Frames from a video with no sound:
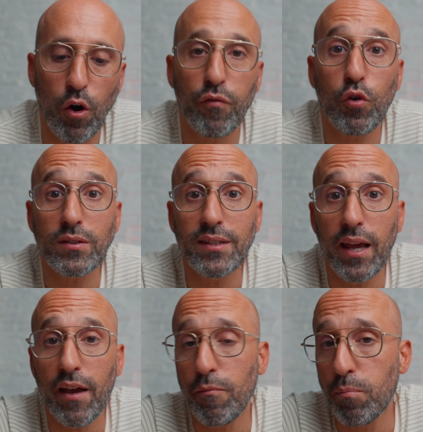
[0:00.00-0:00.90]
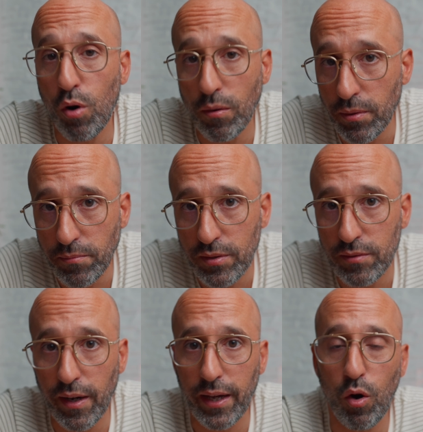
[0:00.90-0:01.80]
Of course, they have problems
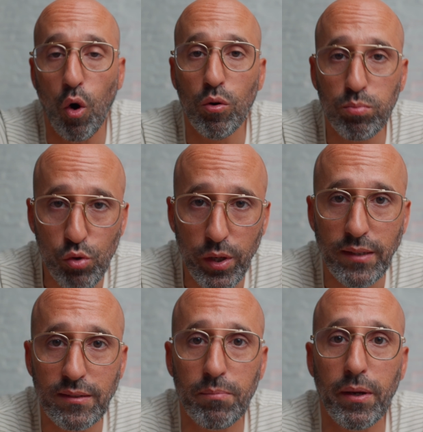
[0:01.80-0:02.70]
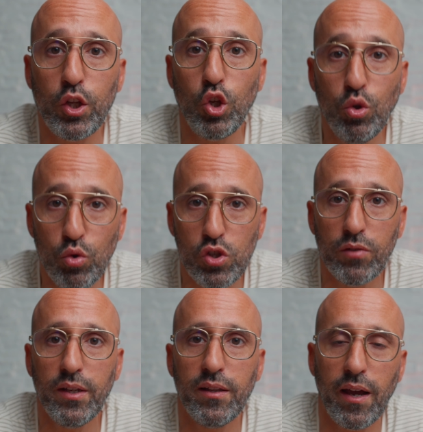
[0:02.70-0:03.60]
like all breeds, but
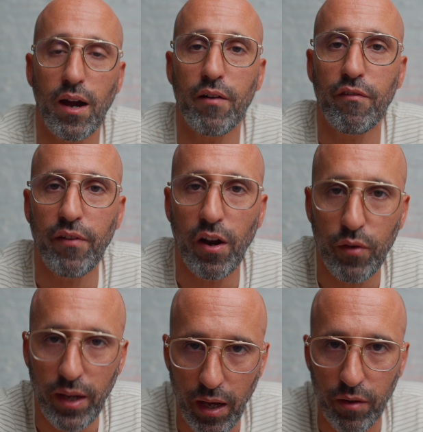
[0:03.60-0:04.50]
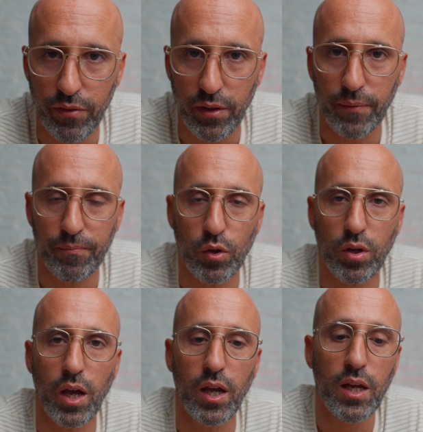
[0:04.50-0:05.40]
usually they are very healthy,
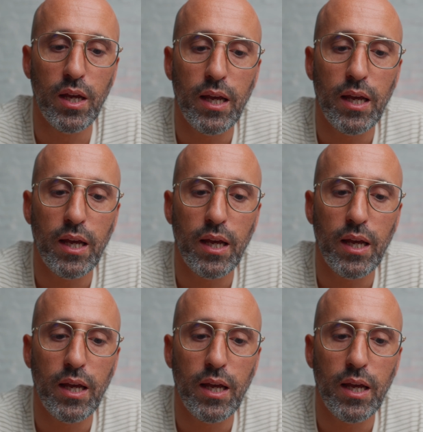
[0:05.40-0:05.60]
okay?